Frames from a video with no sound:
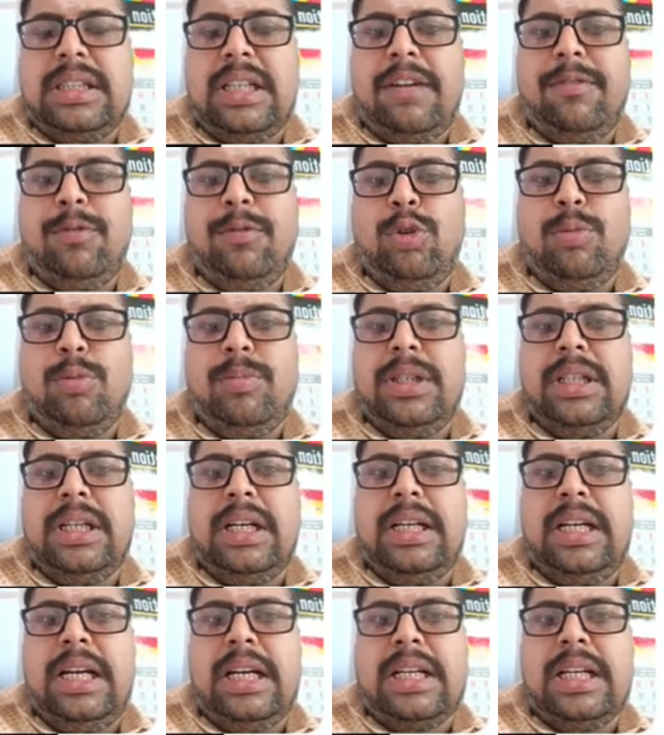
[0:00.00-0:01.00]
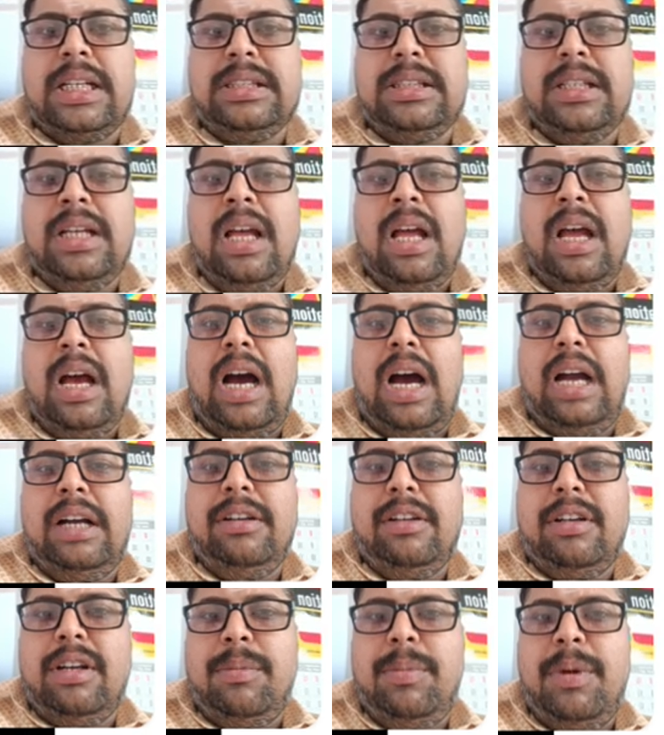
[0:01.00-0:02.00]
of numerical data, and
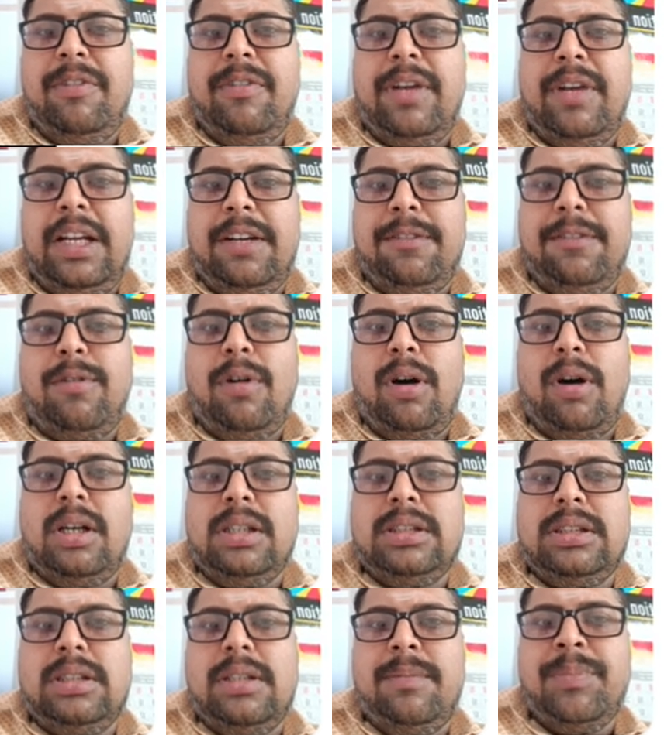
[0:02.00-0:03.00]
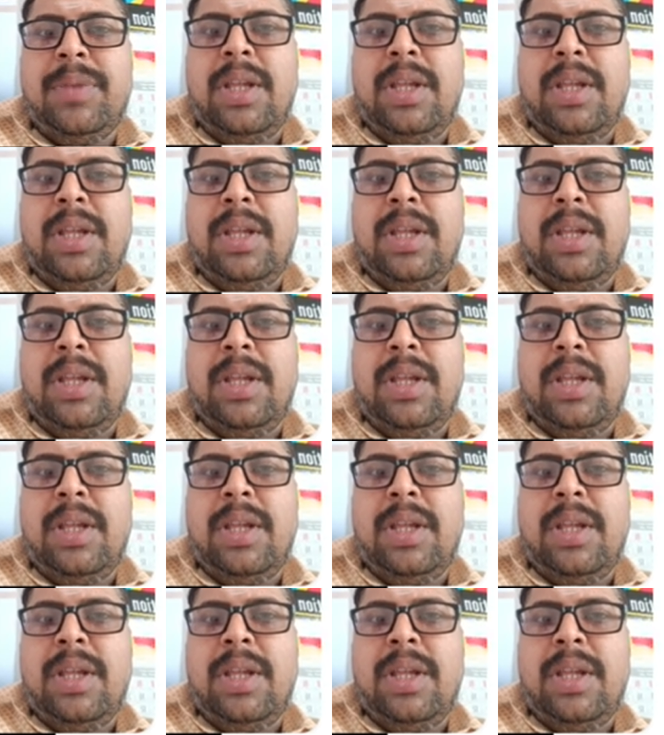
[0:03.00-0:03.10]
it will be very fast.